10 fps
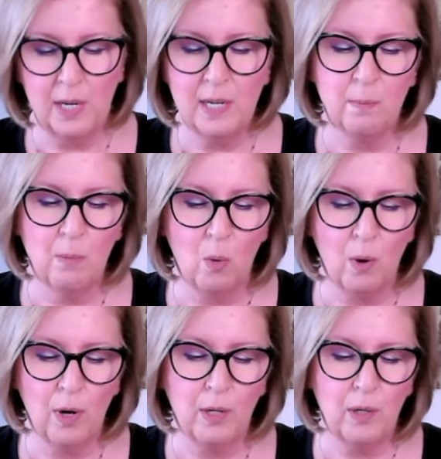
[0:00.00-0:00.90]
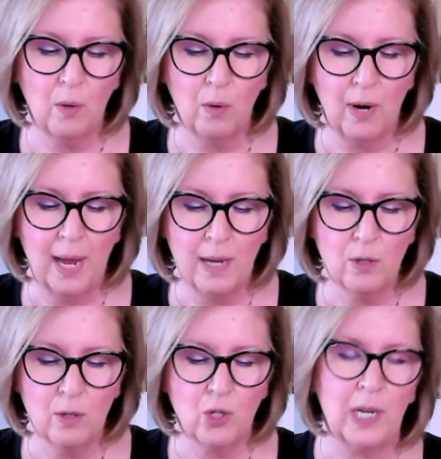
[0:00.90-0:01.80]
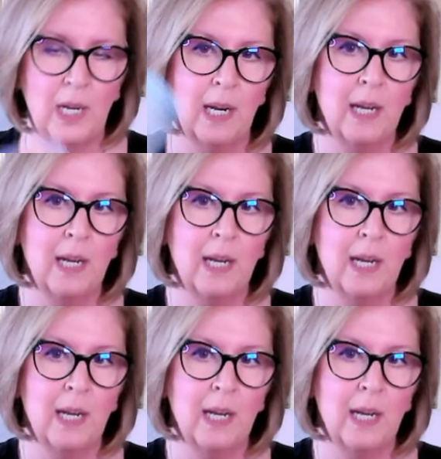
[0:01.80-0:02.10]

is more your energy.